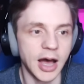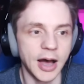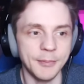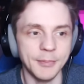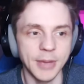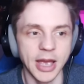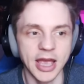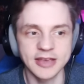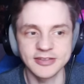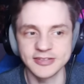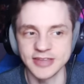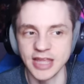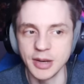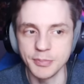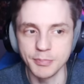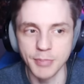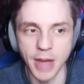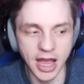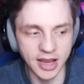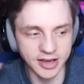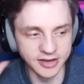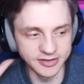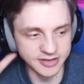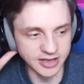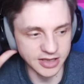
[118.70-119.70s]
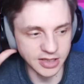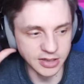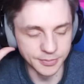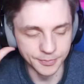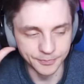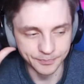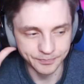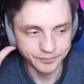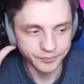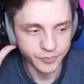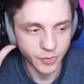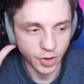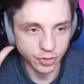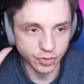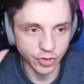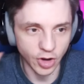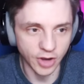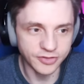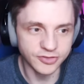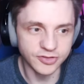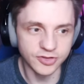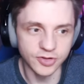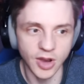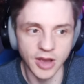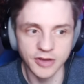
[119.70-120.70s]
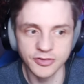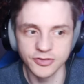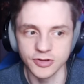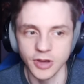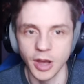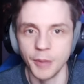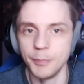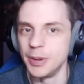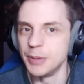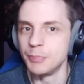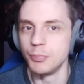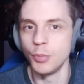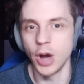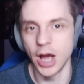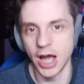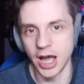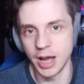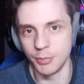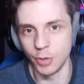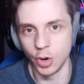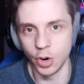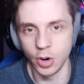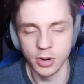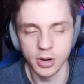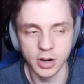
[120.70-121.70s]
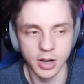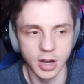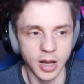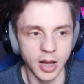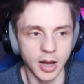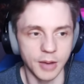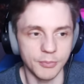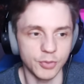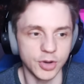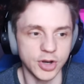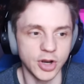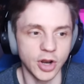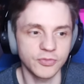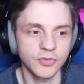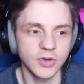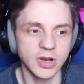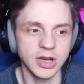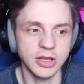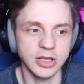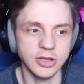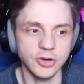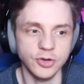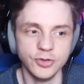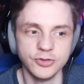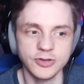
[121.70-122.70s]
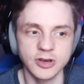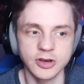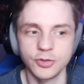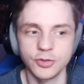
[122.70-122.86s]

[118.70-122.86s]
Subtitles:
Extended magazine, just to have a bit more ammo. We're not really using